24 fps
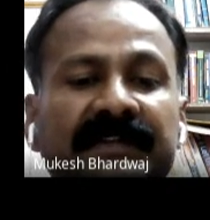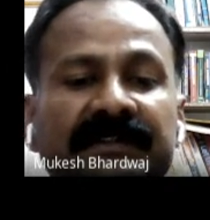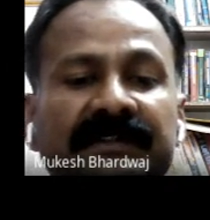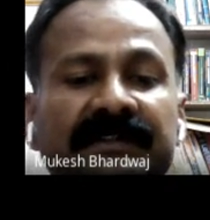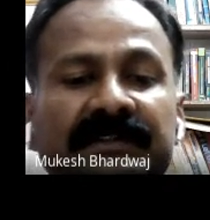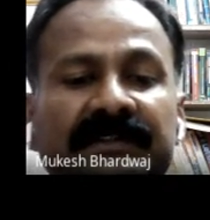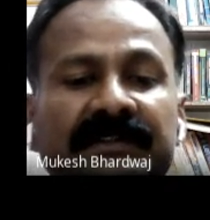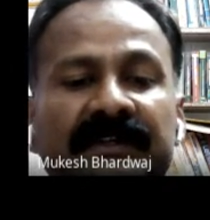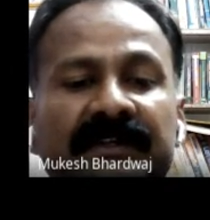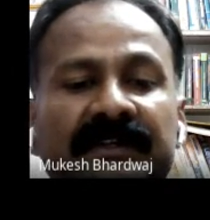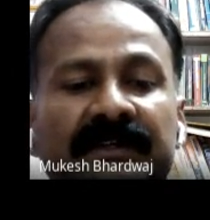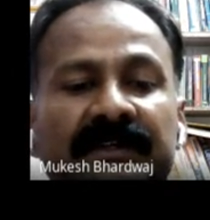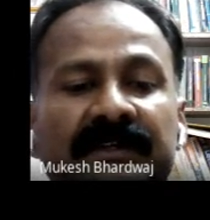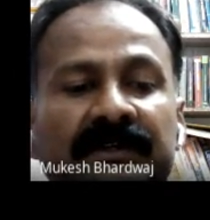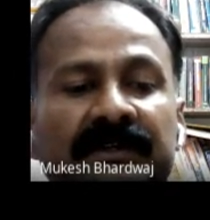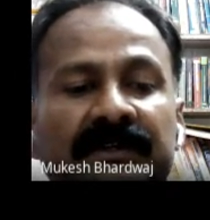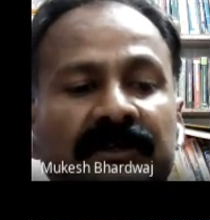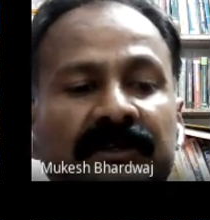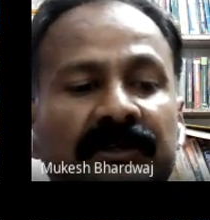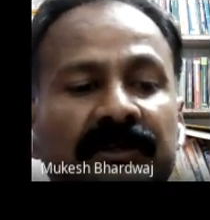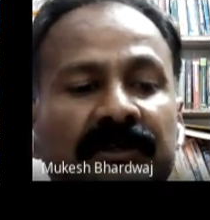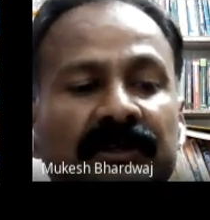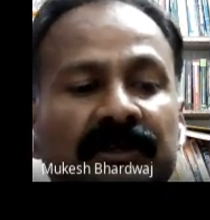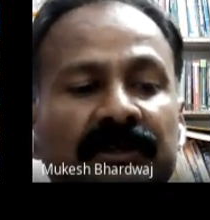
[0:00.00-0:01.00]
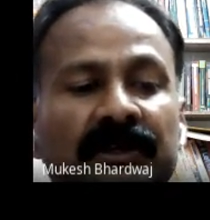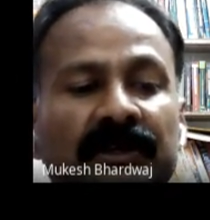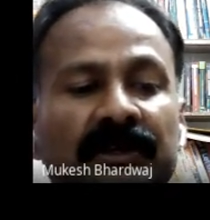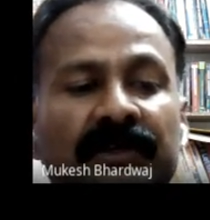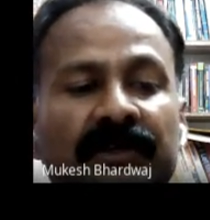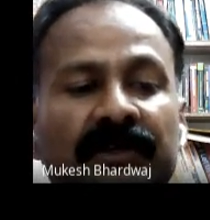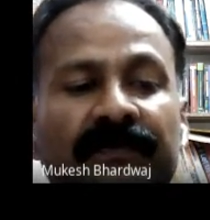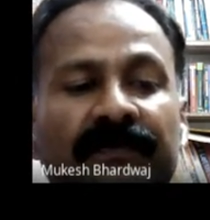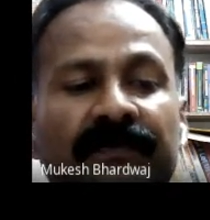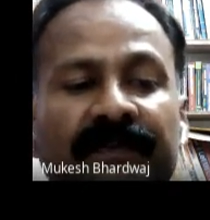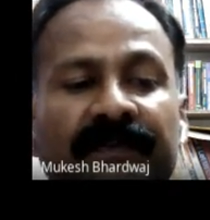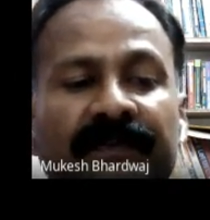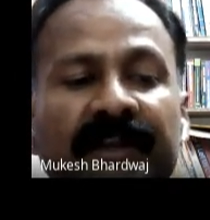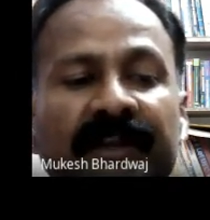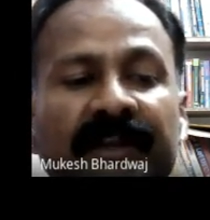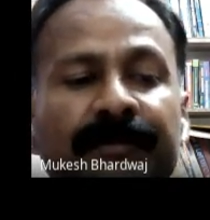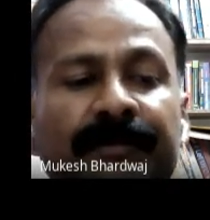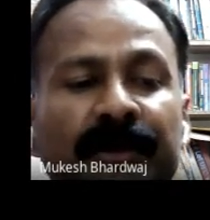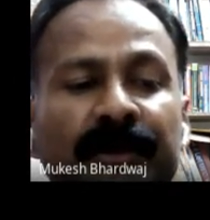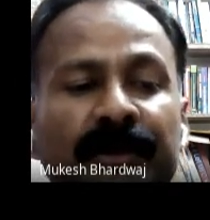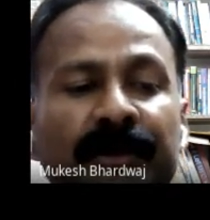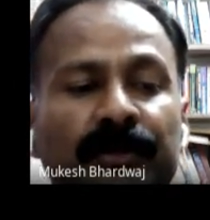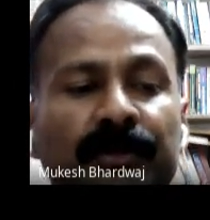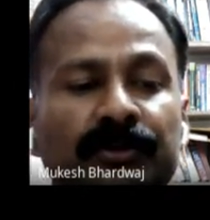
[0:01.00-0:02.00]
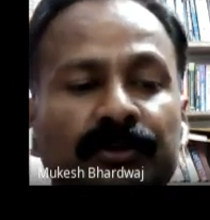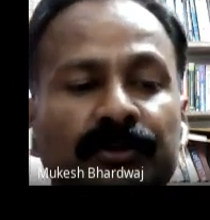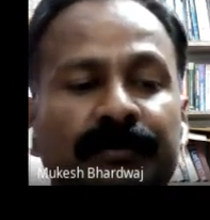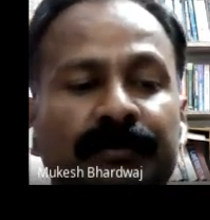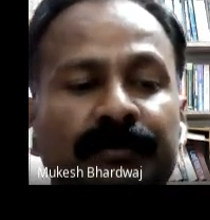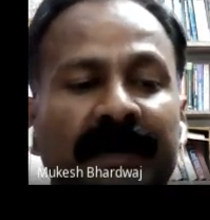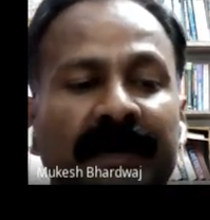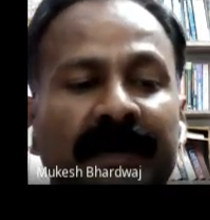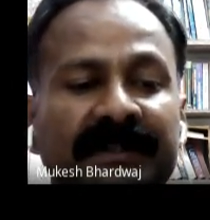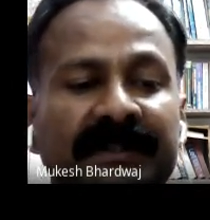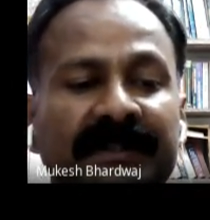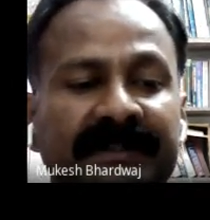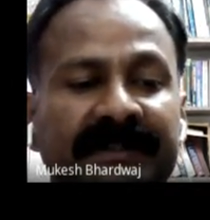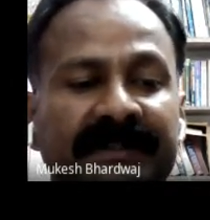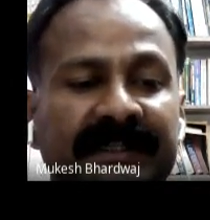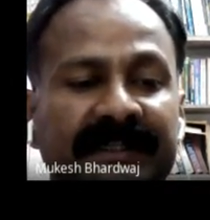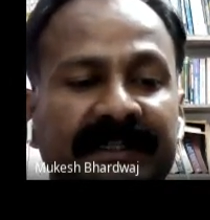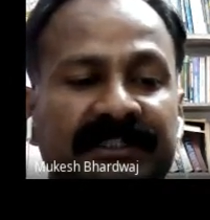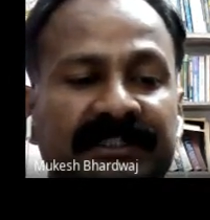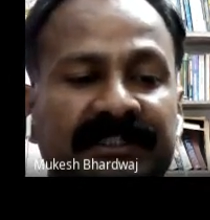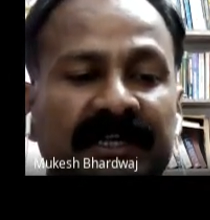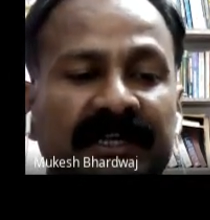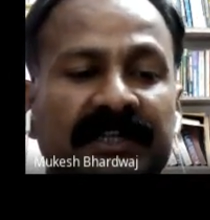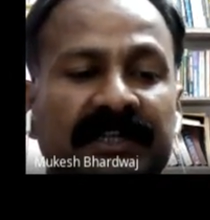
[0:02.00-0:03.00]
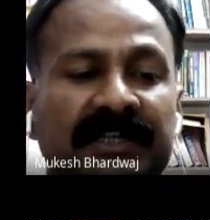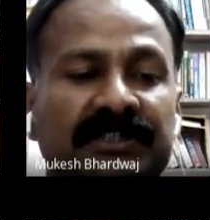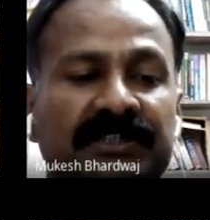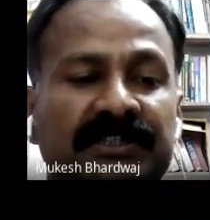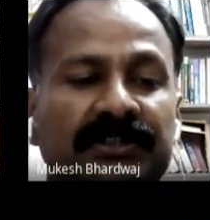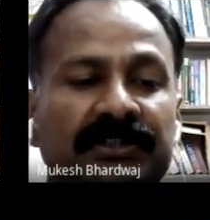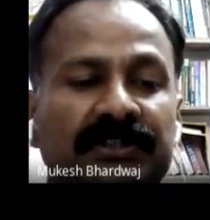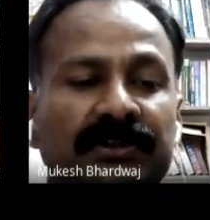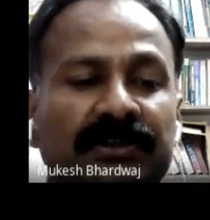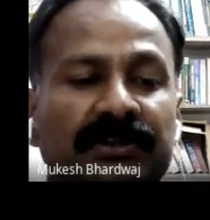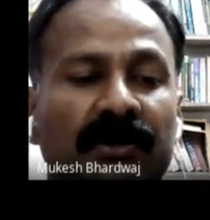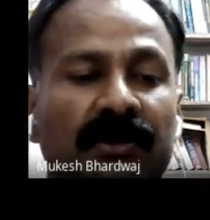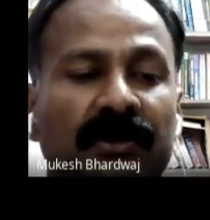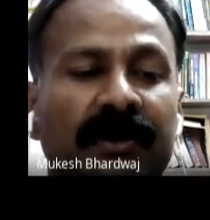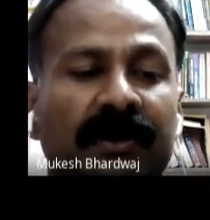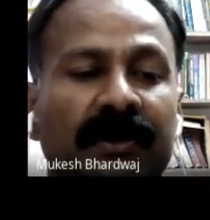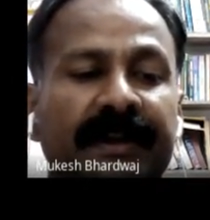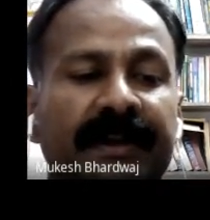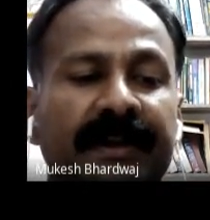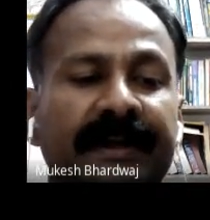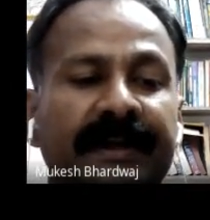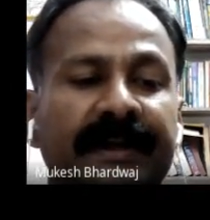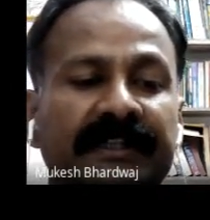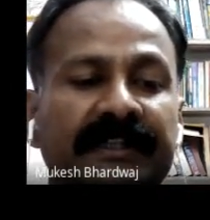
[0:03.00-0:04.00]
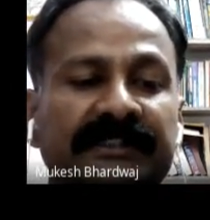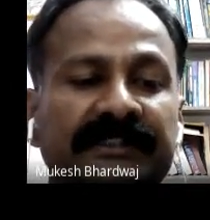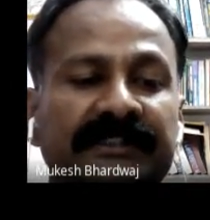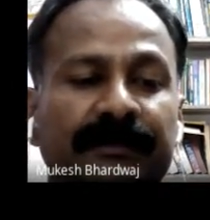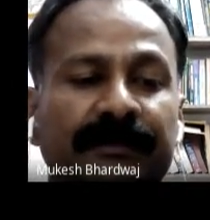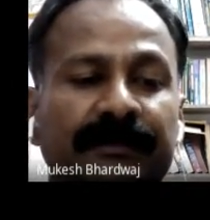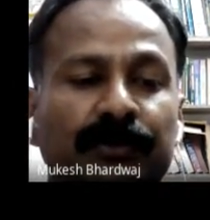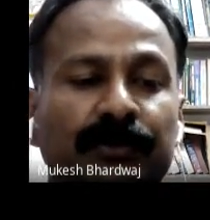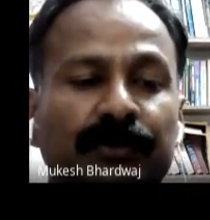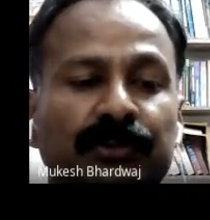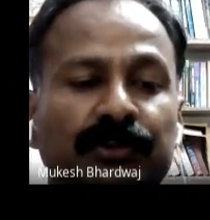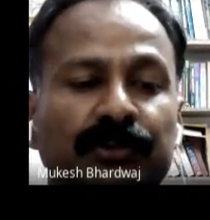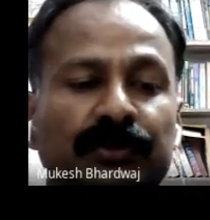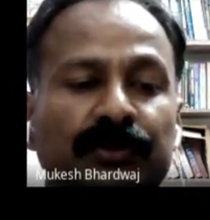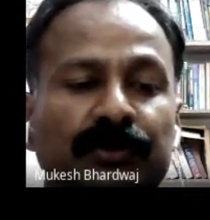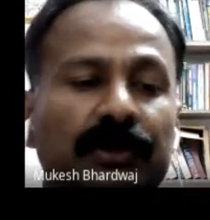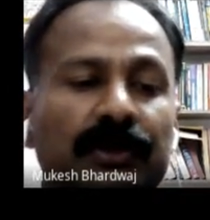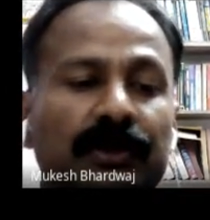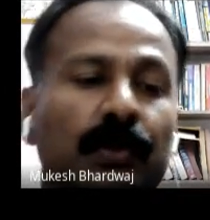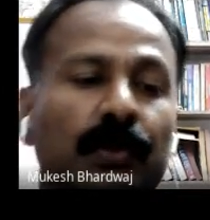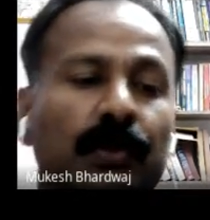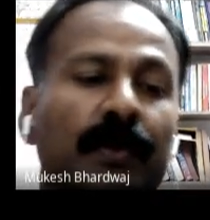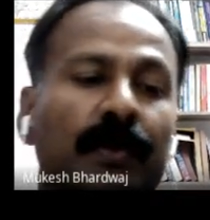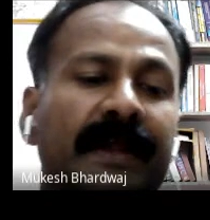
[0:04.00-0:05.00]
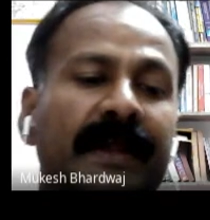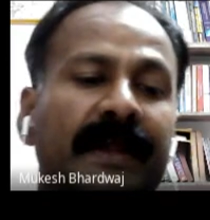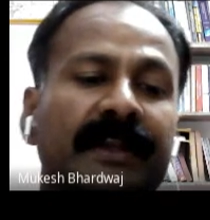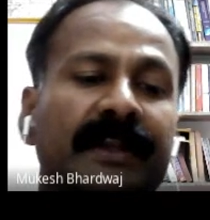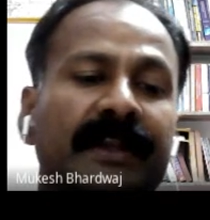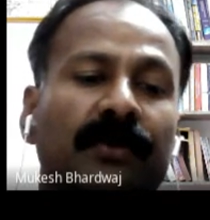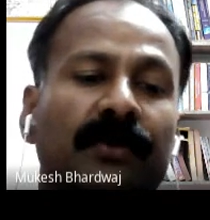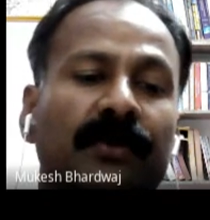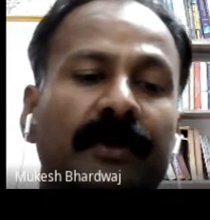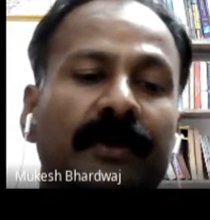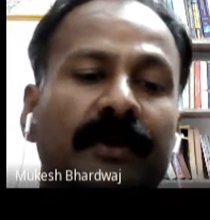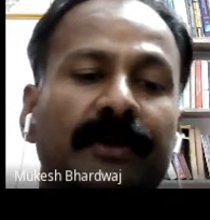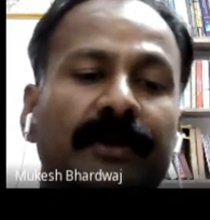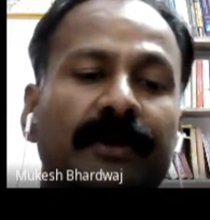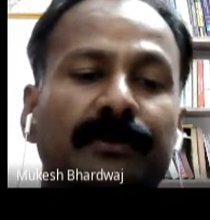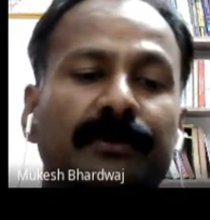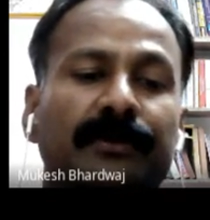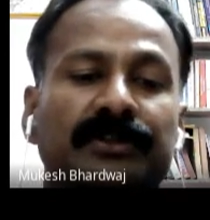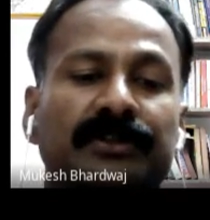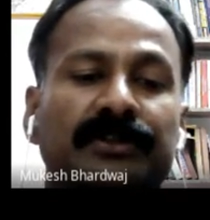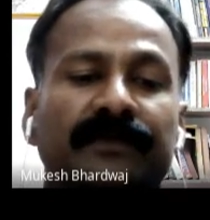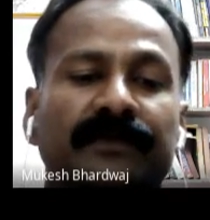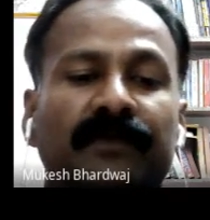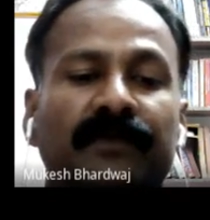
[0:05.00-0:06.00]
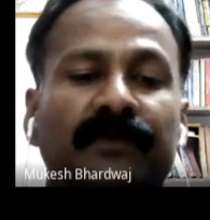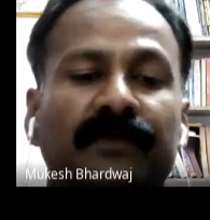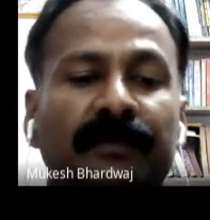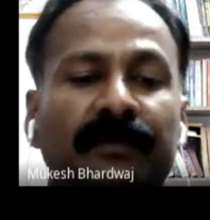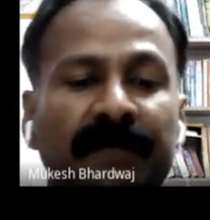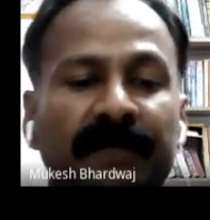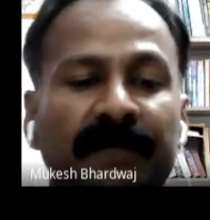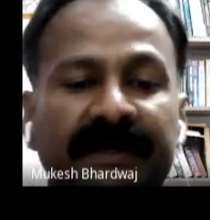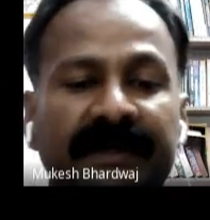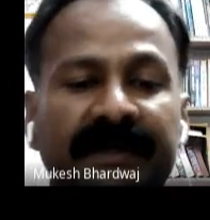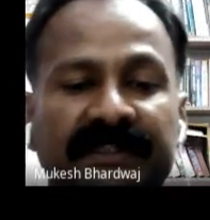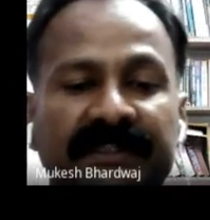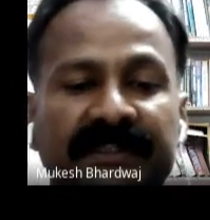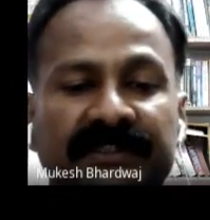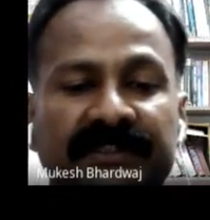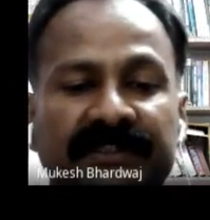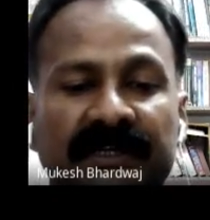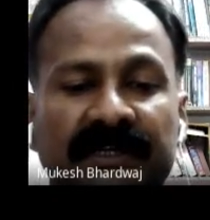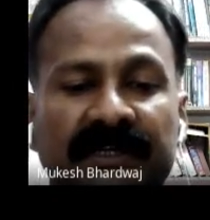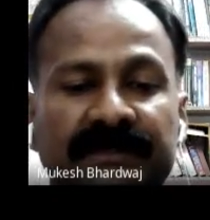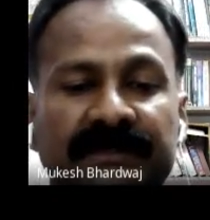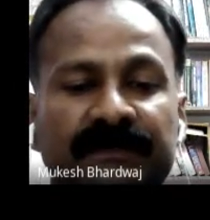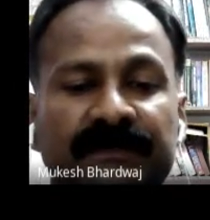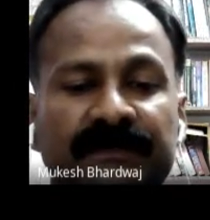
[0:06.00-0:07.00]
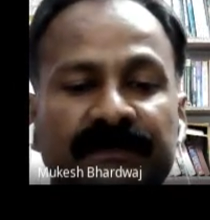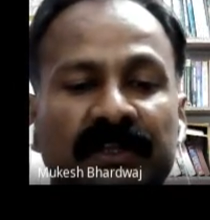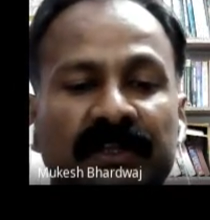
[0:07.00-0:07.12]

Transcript: the field produced by the test charge nor it is supposed to include any contribution from the test charge.